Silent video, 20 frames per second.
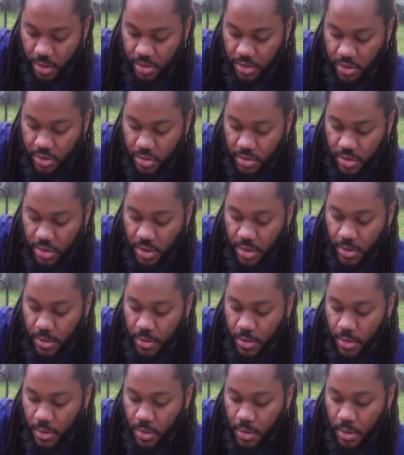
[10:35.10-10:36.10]
I guess you could say,
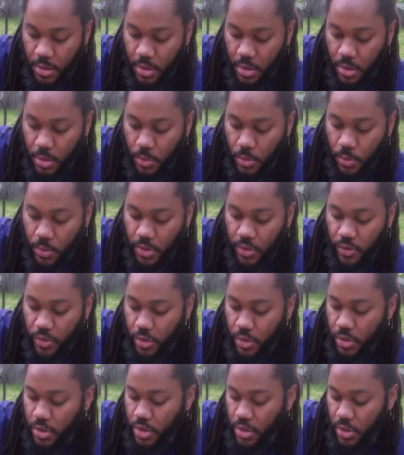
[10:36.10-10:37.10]
when
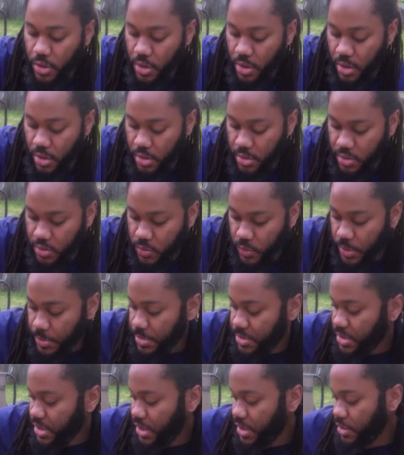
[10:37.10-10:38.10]
growing your
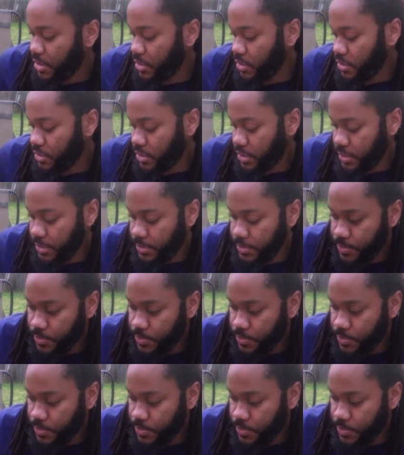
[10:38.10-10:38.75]
sweet potatoes,